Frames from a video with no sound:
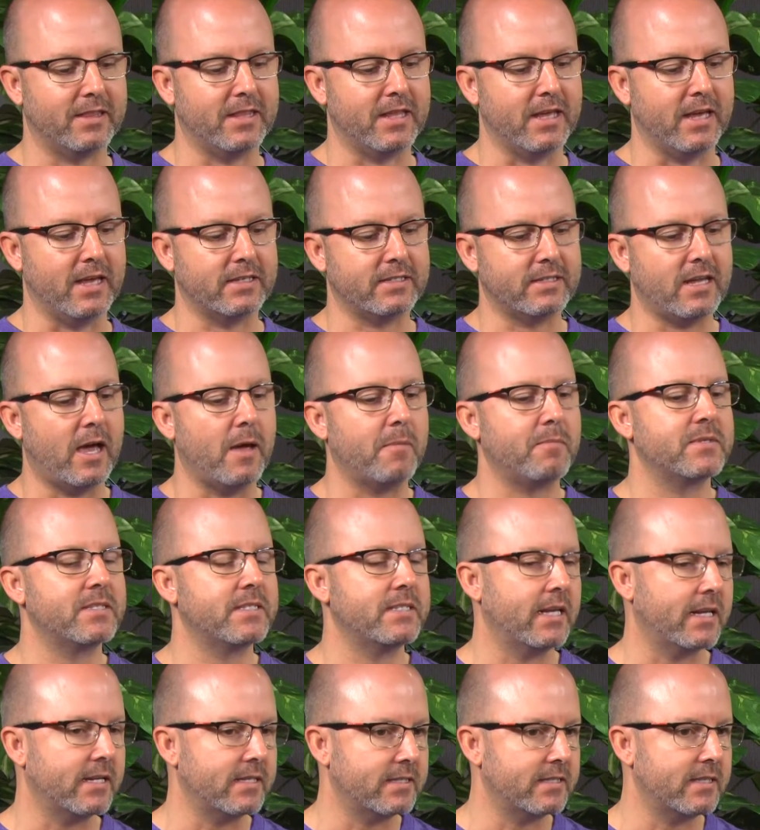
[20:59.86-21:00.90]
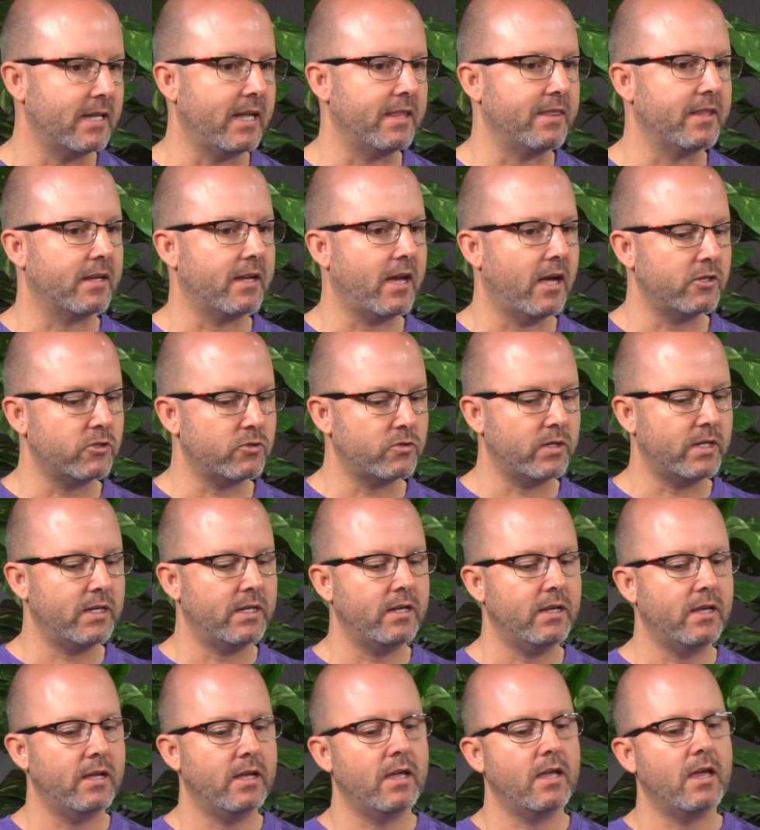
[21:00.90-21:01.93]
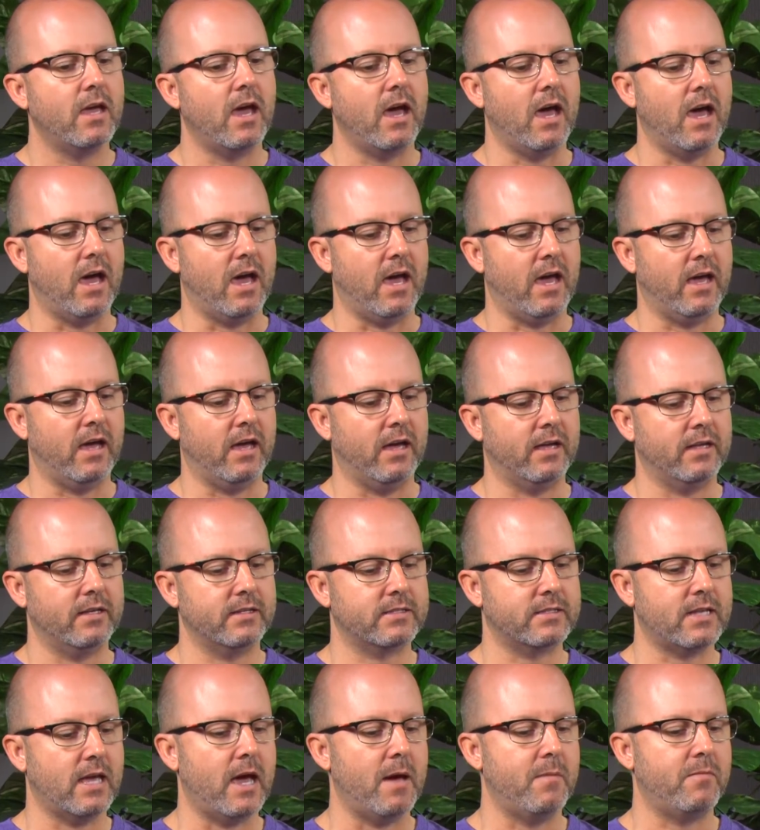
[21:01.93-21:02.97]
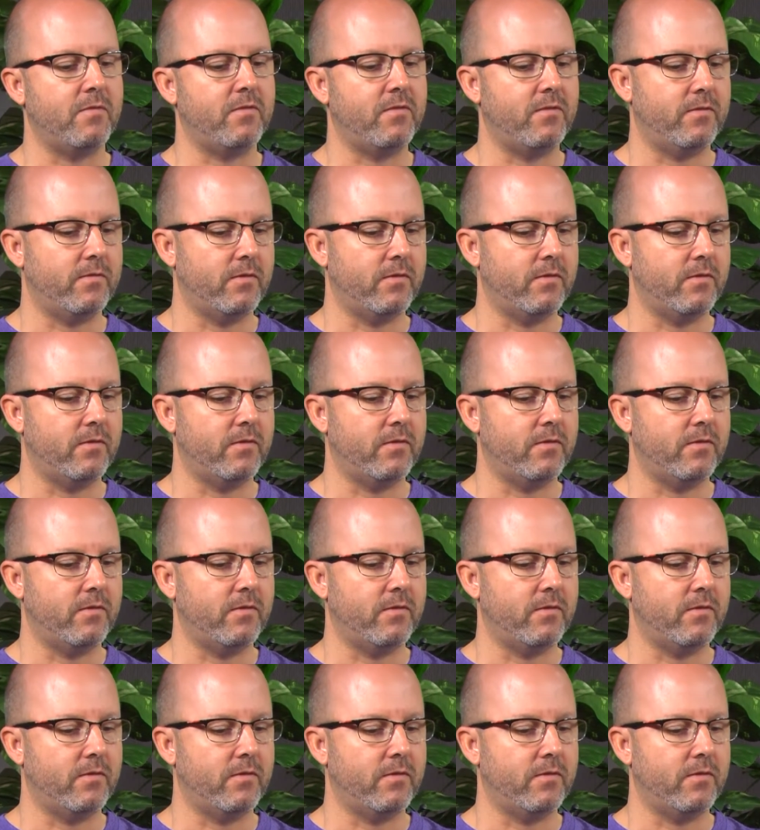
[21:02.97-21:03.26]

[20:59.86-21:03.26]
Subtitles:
the top 6 in the country, top